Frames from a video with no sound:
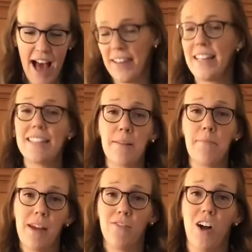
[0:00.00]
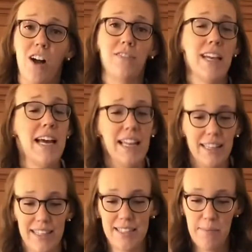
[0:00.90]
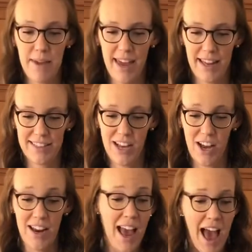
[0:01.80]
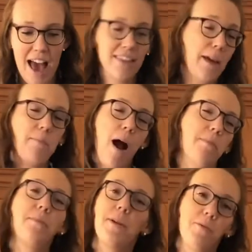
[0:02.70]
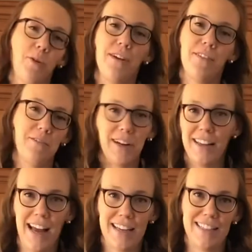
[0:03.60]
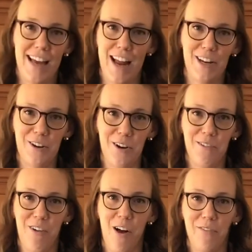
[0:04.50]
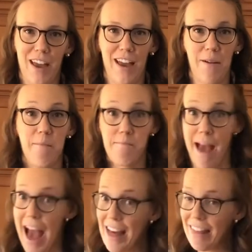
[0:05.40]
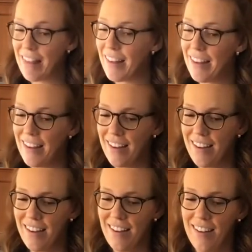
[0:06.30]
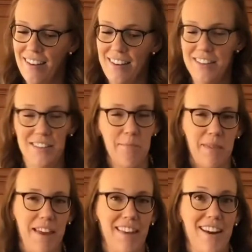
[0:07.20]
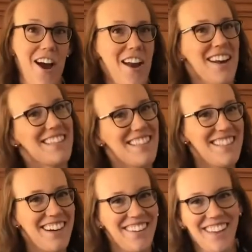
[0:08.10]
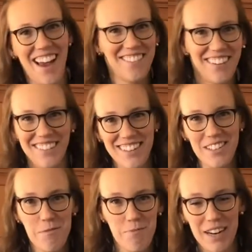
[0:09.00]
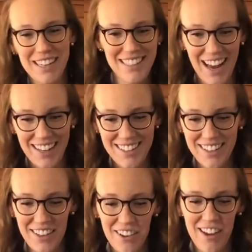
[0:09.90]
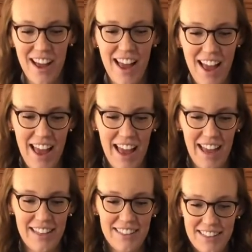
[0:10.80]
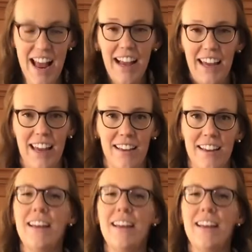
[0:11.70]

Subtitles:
Lets them be involved, lets them be hands-on, and they probably won't even realize that you're involving math, something that not necessarily everyone is super excited to do, and snacking,